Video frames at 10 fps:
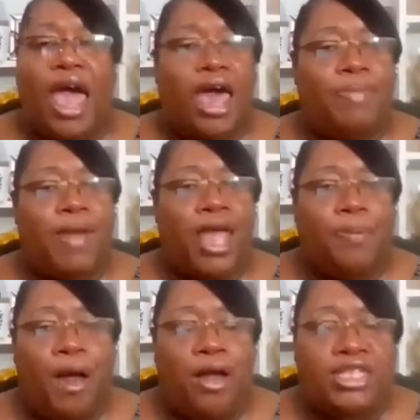How to be able
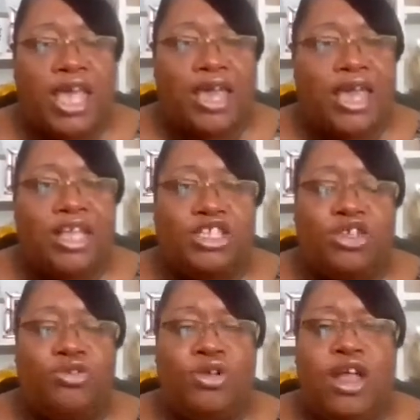to partake
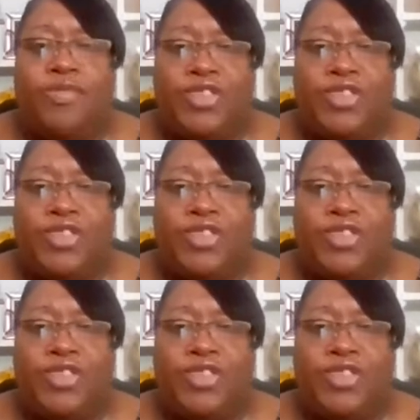into